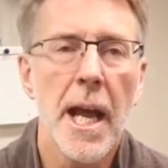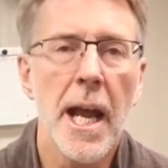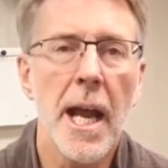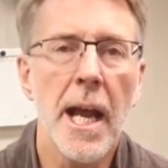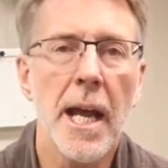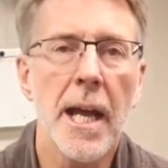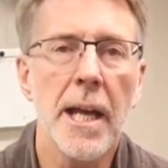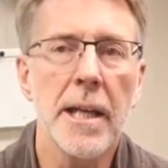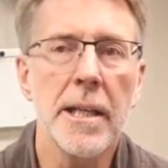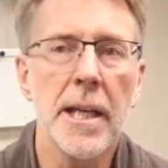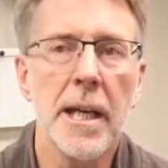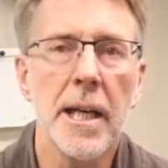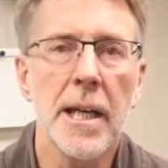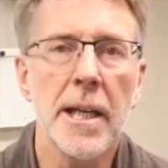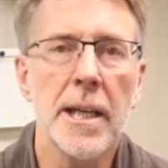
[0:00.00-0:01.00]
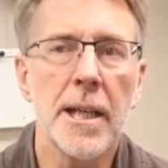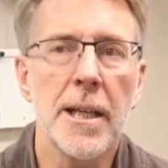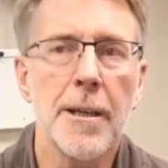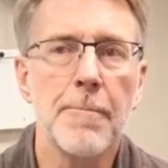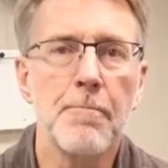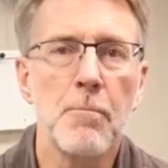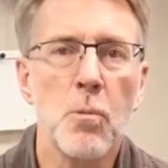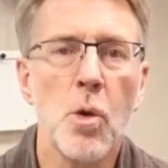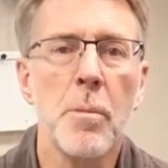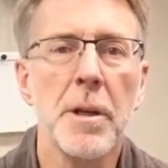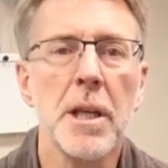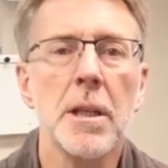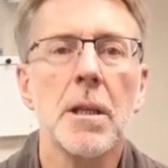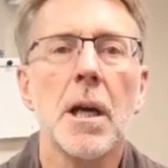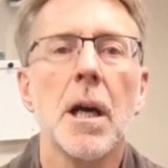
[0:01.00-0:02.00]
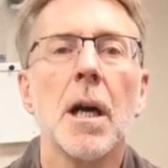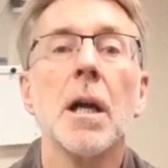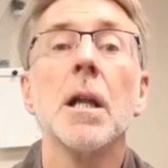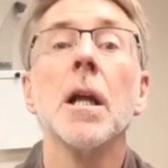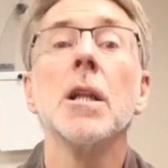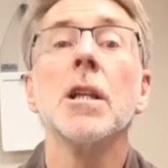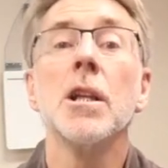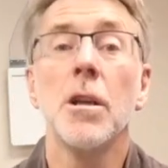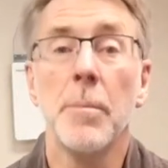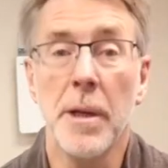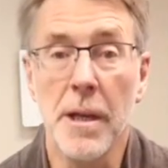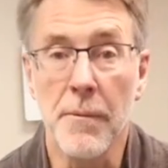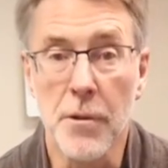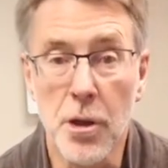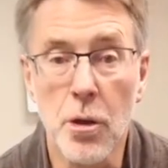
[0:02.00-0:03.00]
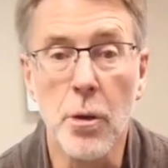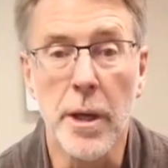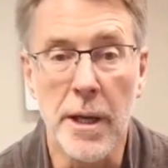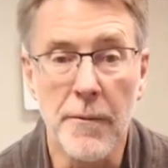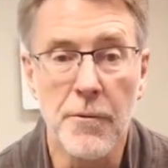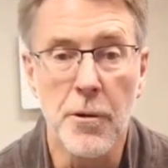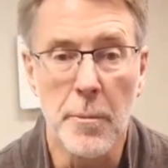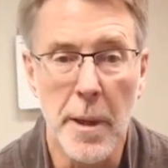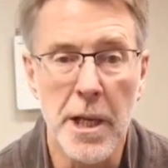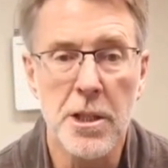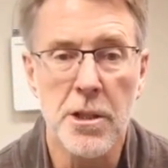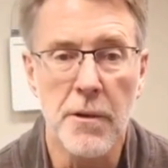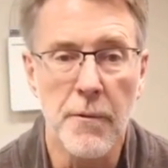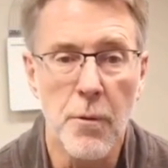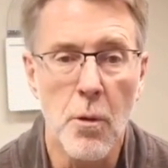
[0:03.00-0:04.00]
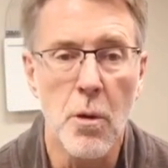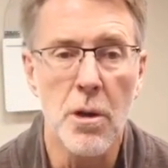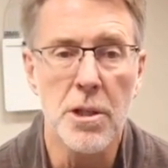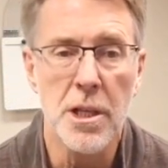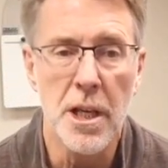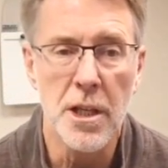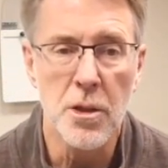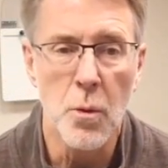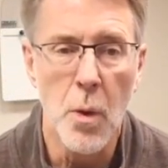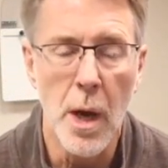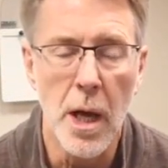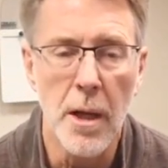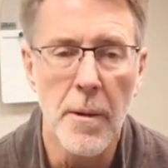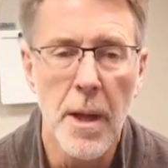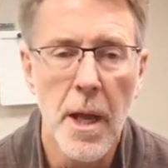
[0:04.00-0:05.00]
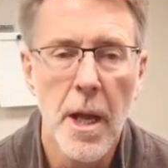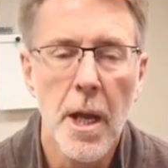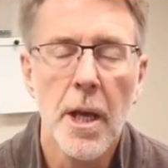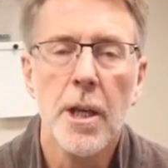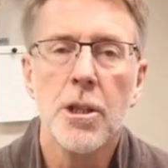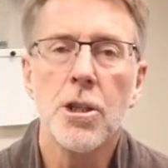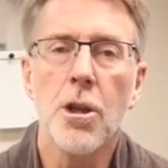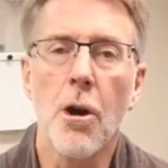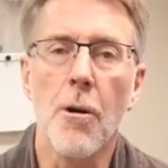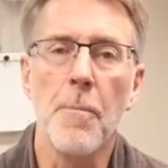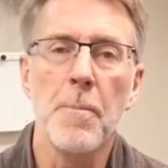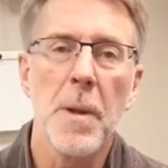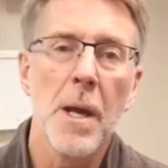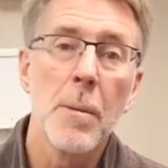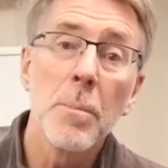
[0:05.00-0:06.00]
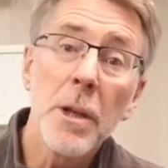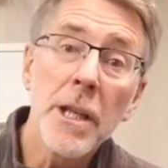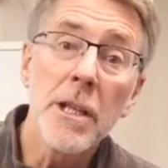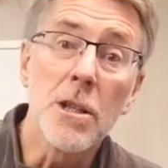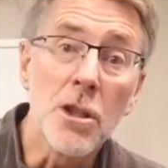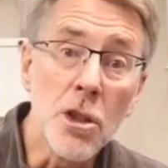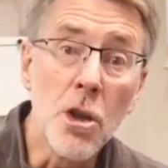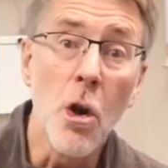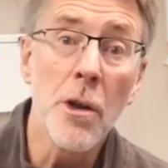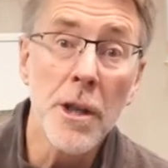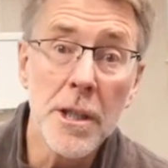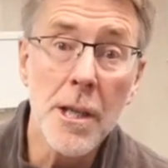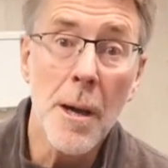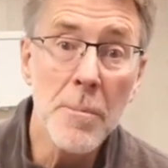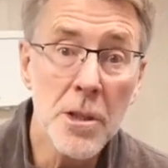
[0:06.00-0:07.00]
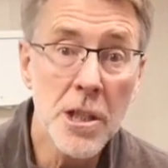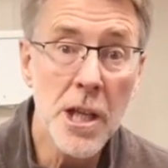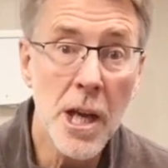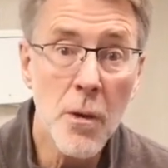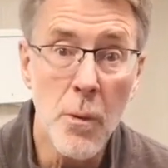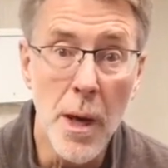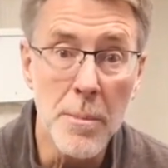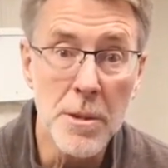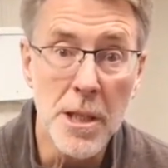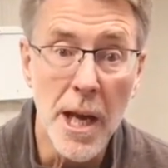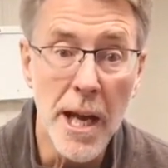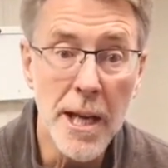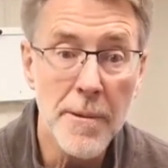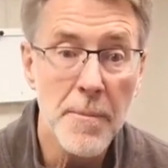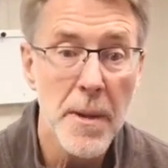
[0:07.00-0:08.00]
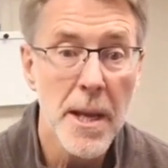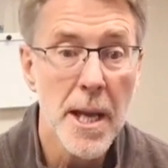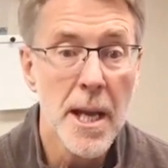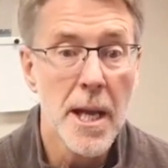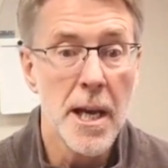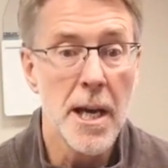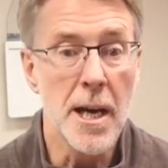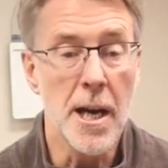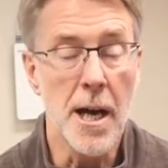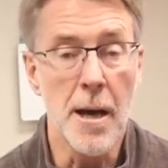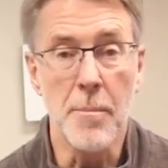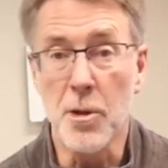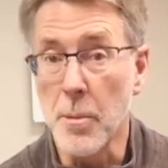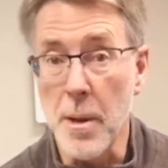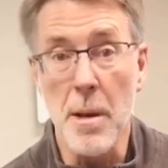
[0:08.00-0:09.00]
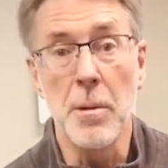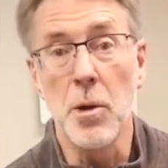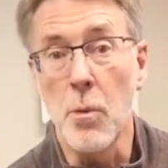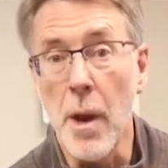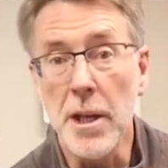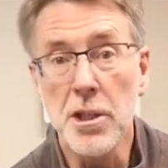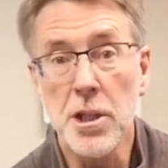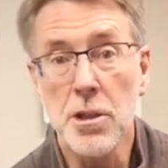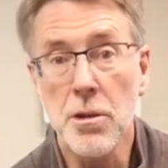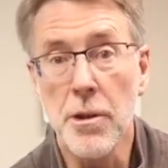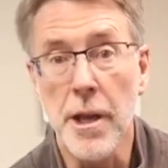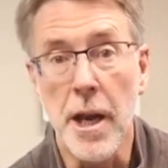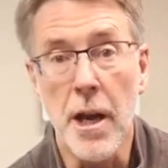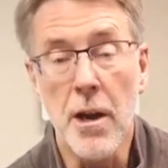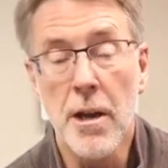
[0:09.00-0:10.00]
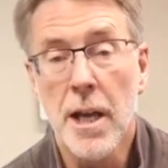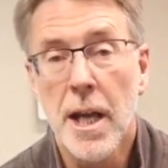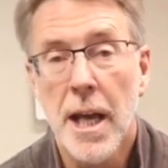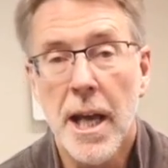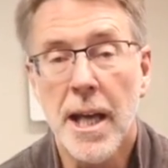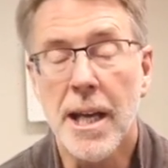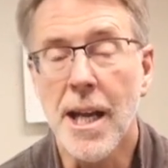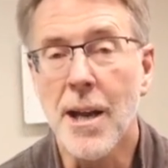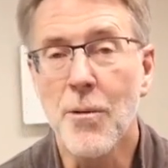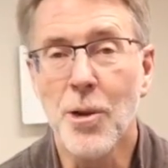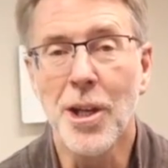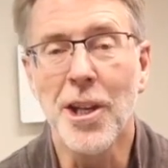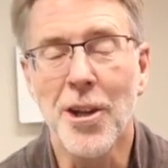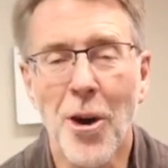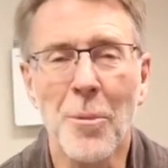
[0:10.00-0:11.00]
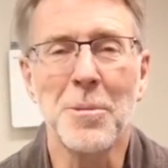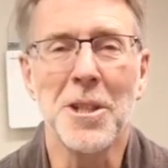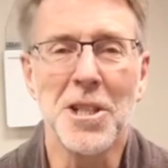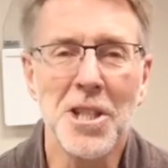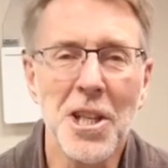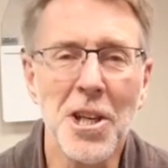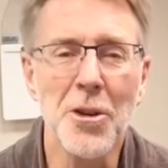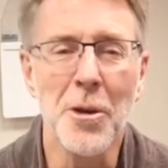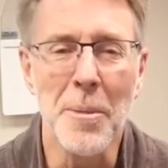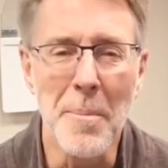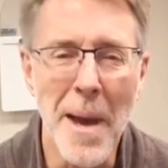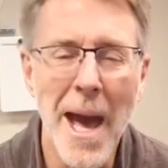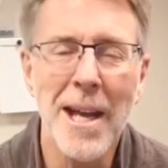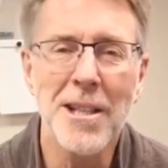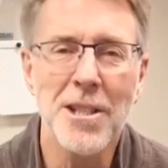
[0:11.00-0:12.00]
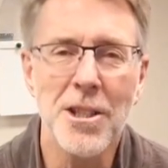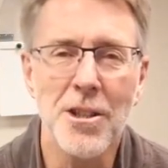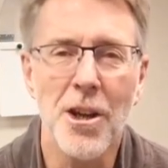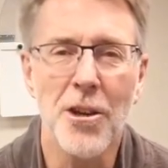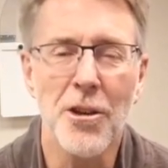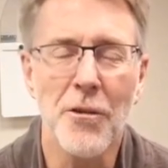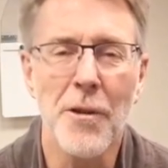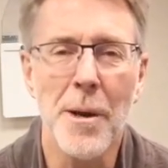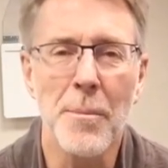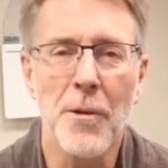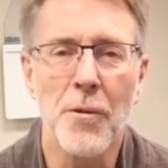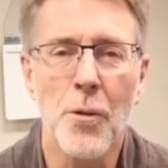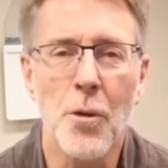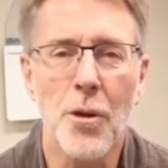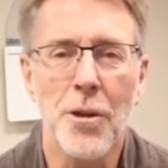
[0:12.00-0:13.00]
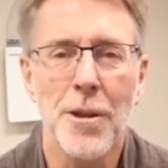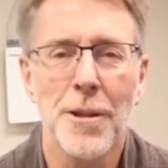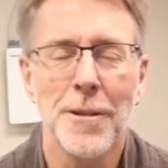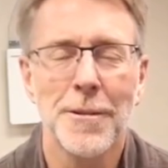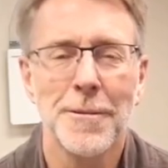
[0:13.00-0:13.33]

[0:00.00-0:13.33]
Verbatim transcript: and uh, um, will be a, a little bit of new information for us as well. So please go to the WCA website. Um, you'll be able to register there. And I really hope to see you in Madison on November 4th.